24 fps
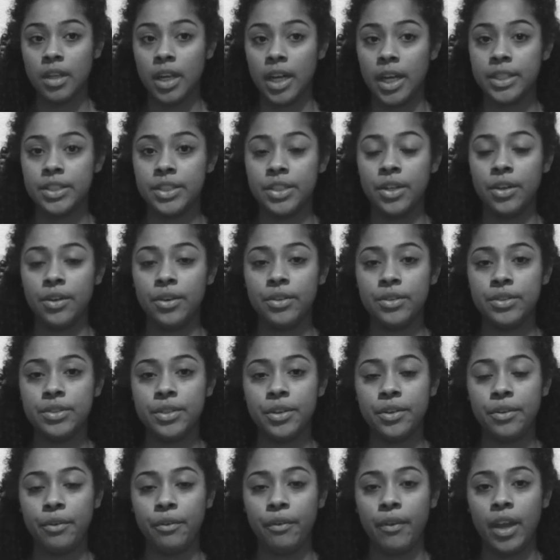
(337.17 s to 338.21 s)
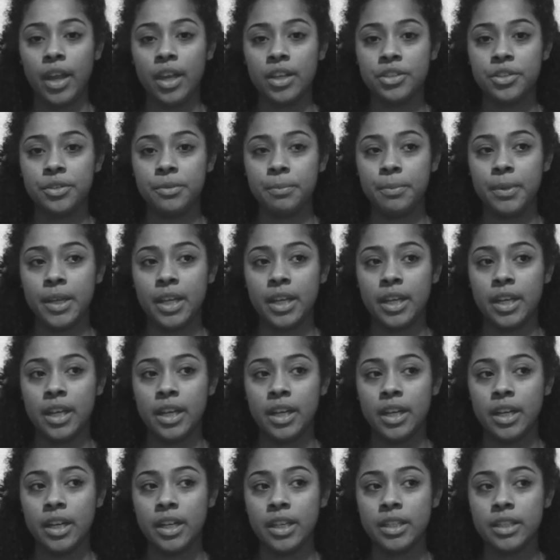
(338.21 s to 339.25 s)
I chose U of H
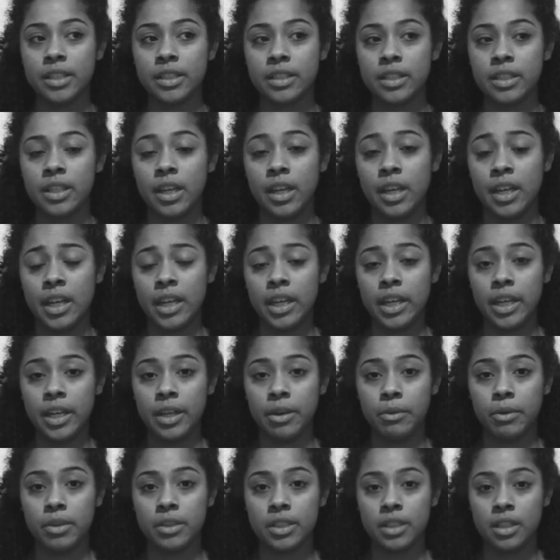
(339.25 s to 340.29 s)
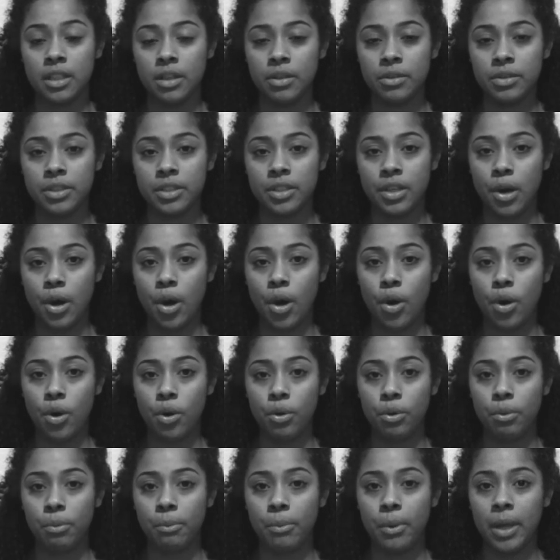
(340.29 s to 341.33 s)
because it was close to
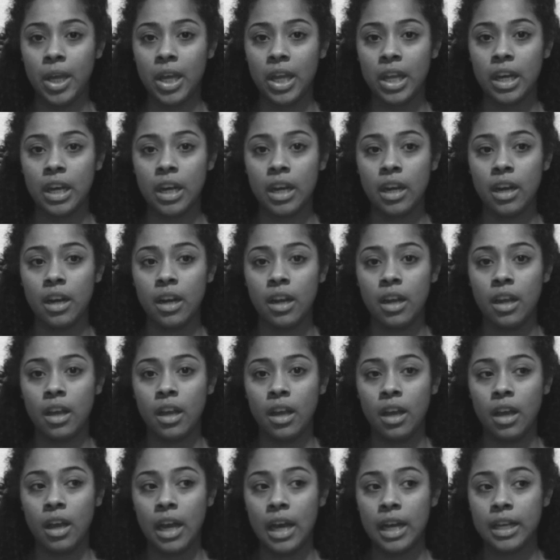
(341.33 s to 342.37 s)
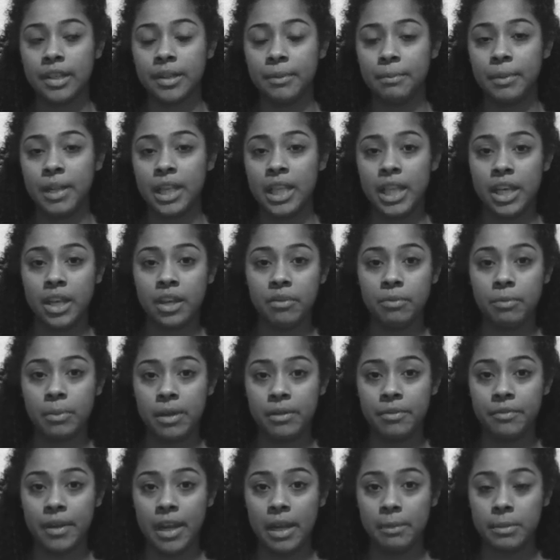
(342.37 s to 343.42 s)
home and I could be there if my
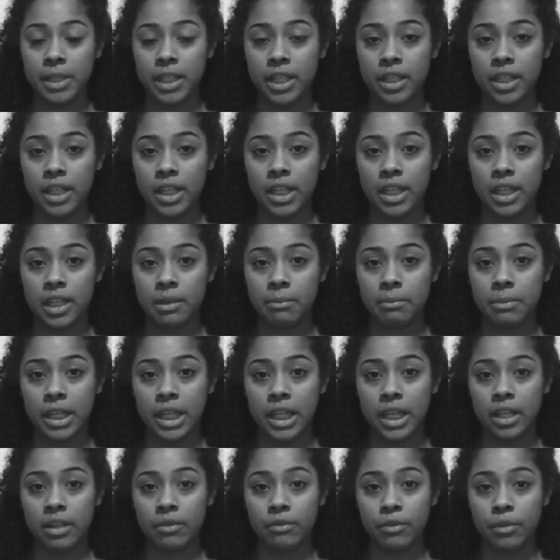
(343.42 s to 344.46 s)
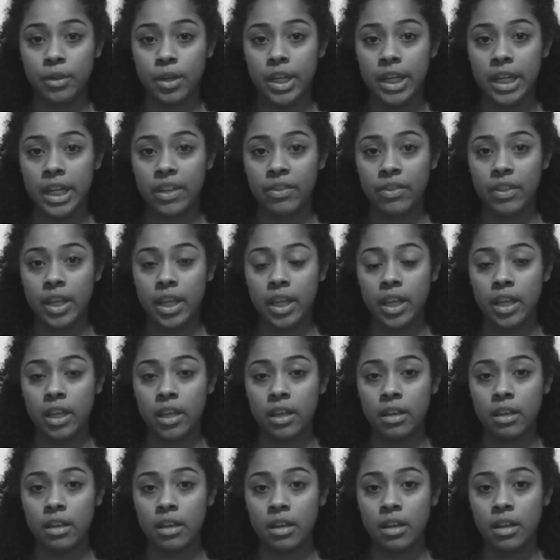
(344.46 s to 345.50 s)
family needed me for
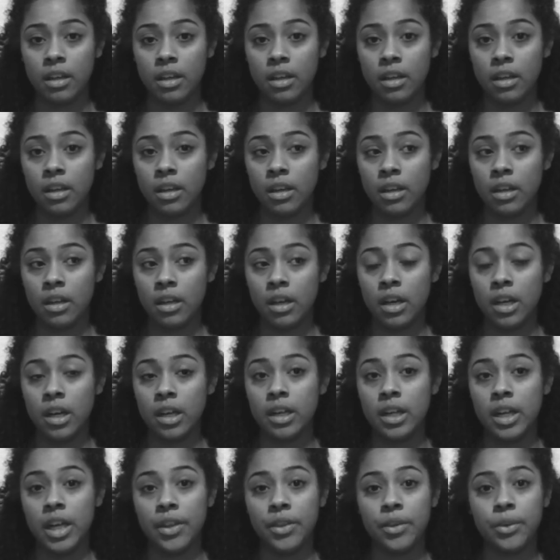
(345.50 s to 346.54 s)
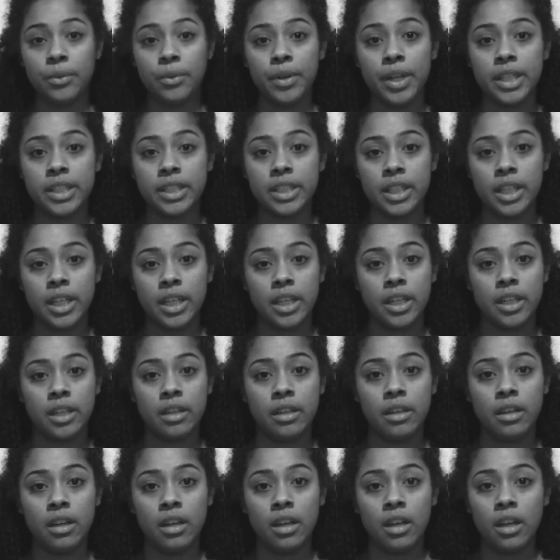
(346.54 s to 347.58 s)
anything. Another
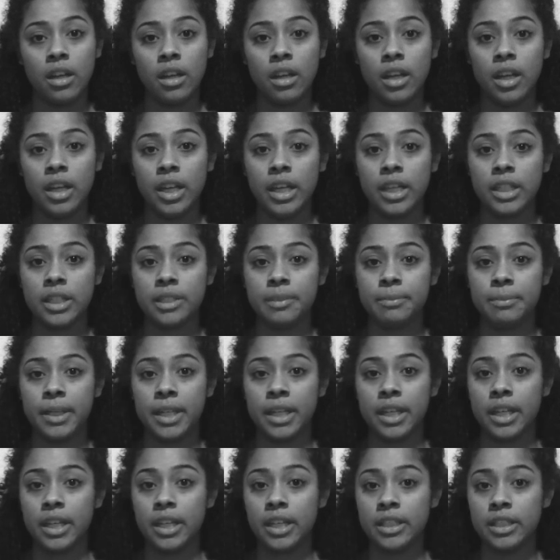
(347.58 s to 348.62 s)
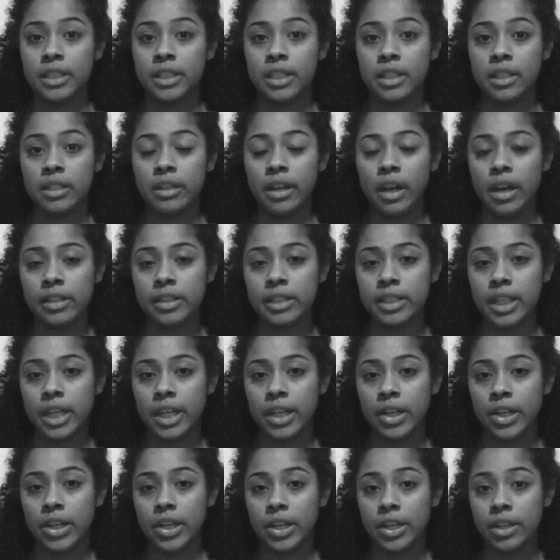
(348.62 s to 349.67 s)
reason is because the law
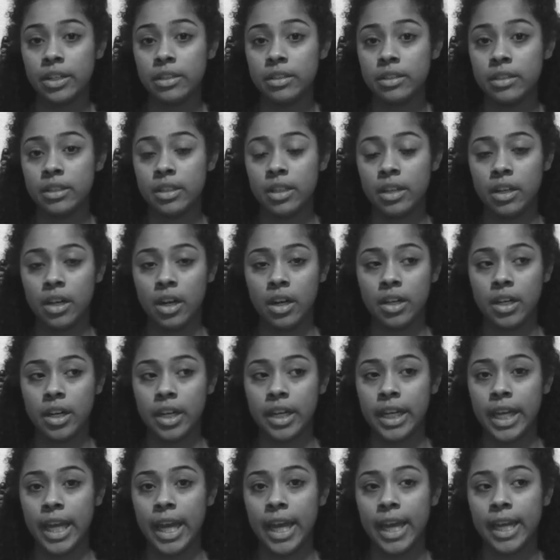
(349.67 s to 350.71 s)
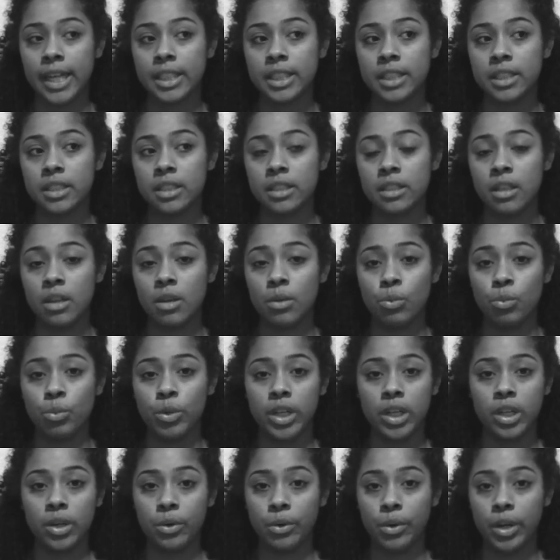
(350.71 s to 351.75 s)
center took on our case
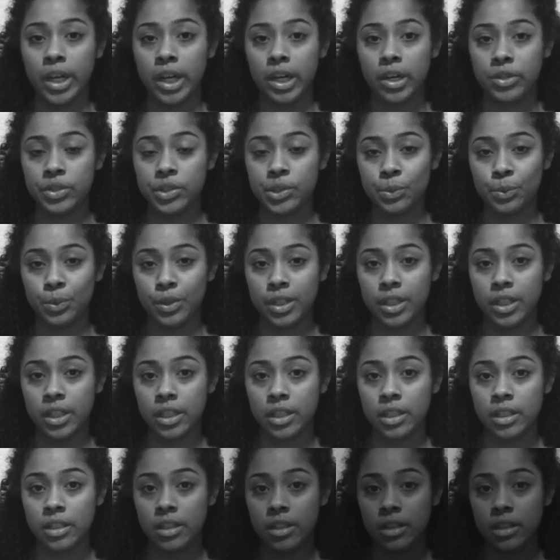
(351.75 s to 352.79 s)
when no one else would.